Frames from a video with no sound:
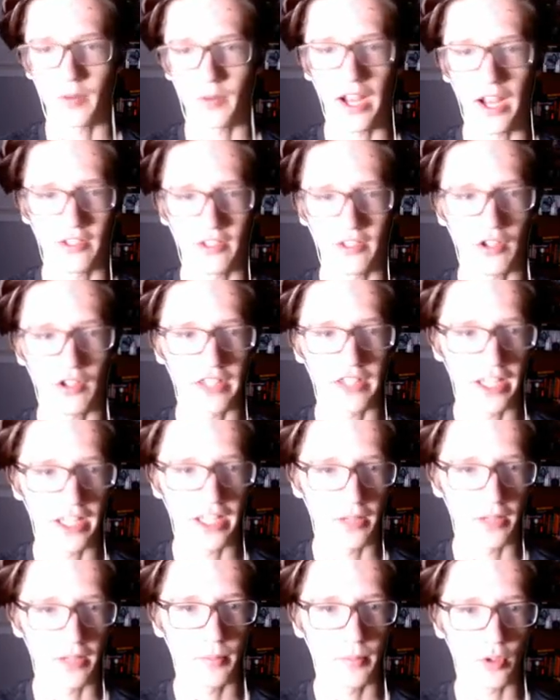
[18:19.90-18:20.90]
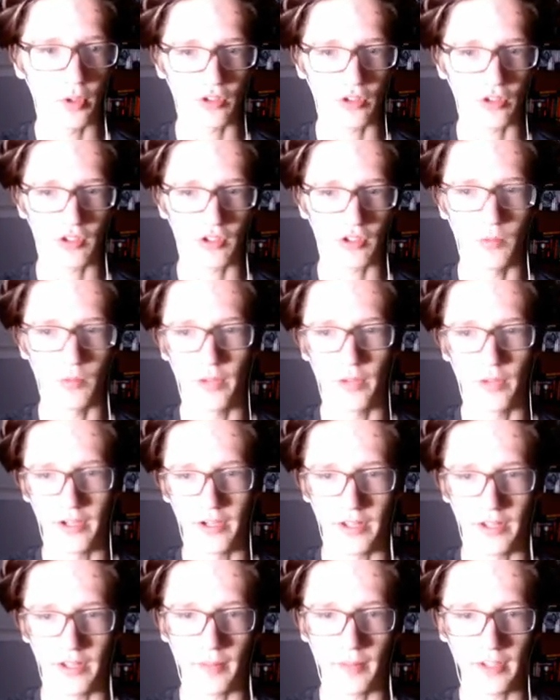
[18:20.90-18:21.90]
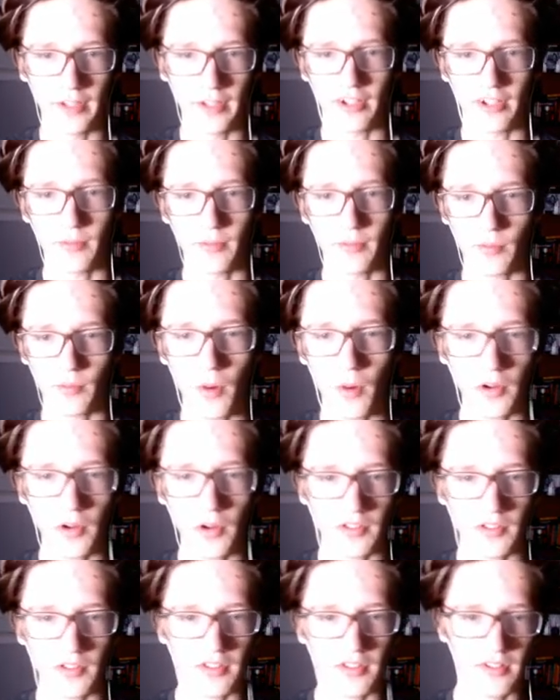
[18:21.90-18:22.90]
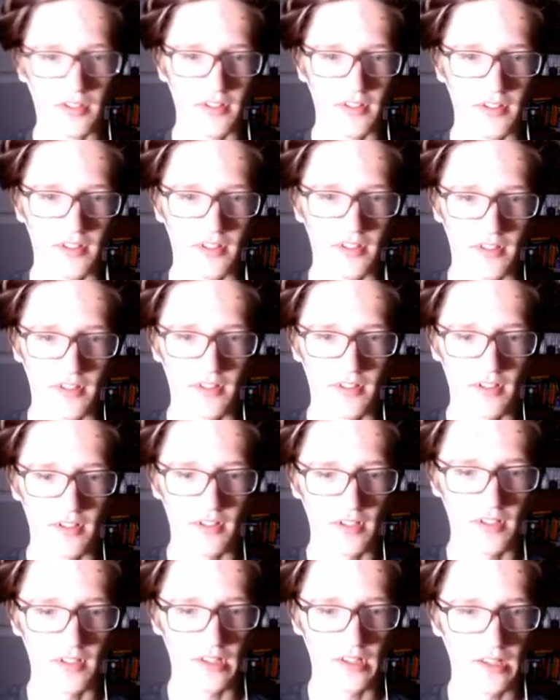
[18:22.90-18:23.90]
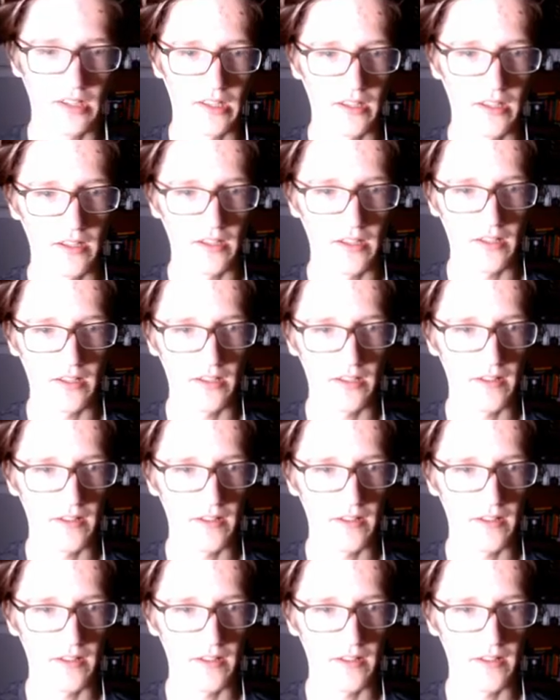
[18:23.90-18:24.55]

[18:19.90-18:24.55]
I saw that in a book somewhere, and that means I'm smart. What? Ooh.